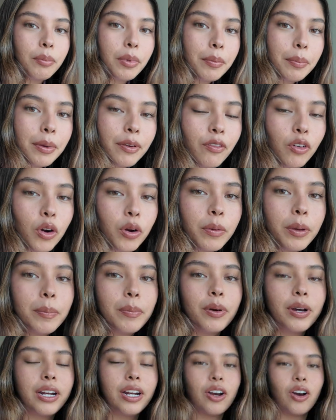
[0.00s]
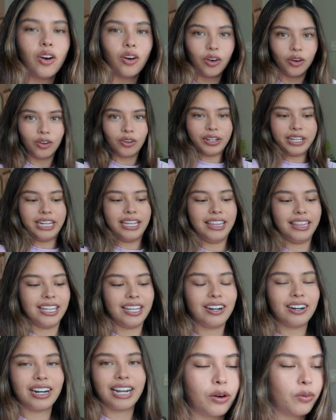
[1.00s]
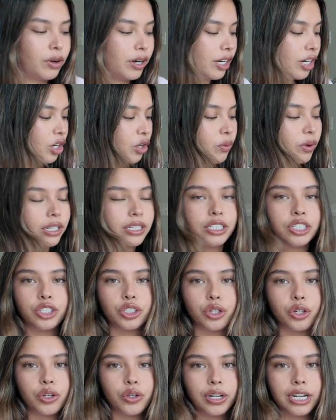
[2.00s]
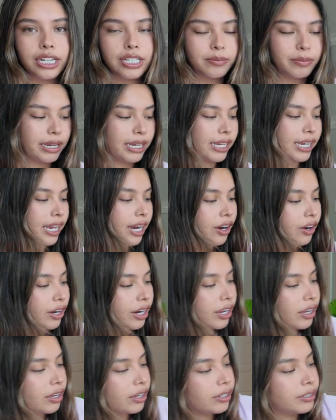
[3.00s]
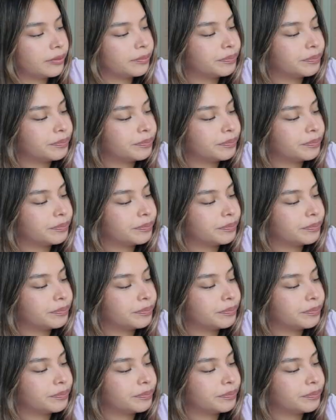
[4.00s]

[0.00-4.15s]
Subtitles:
But before we put it all in there, I wanted to quickly show you guys my carry-on.